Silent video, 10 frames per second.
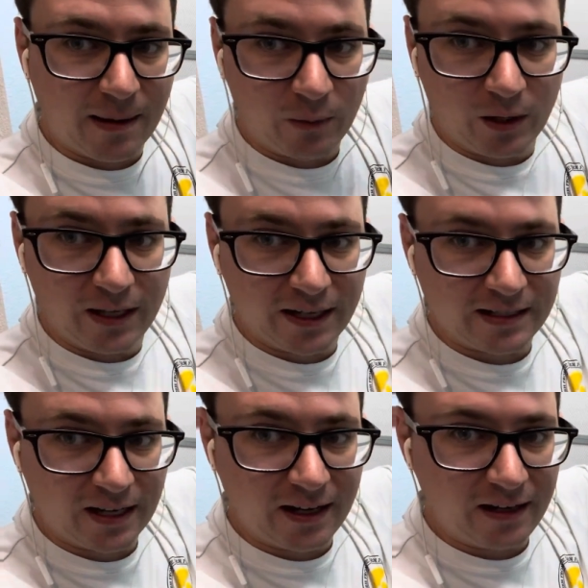I'm really
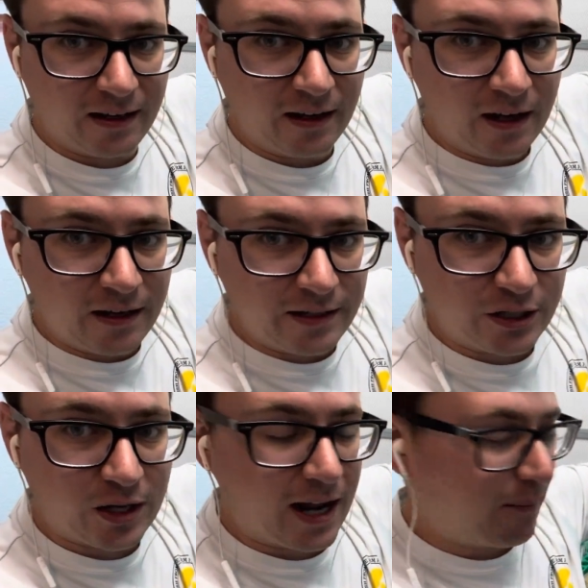excited to
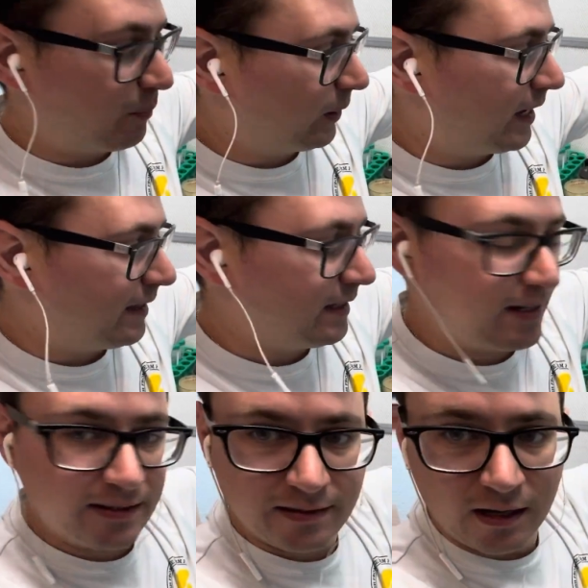try and plant
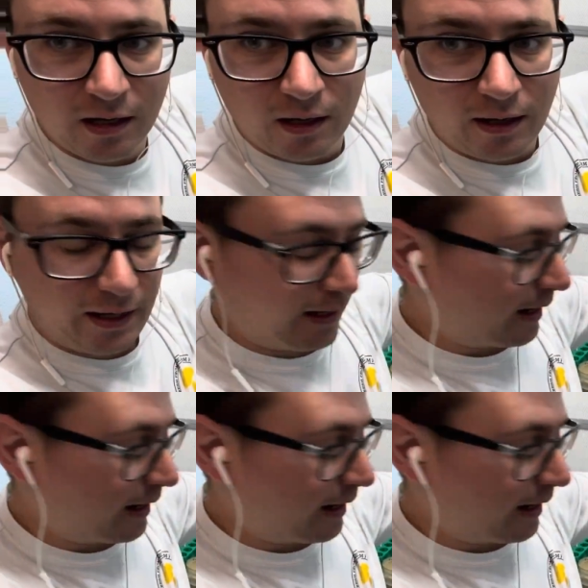these in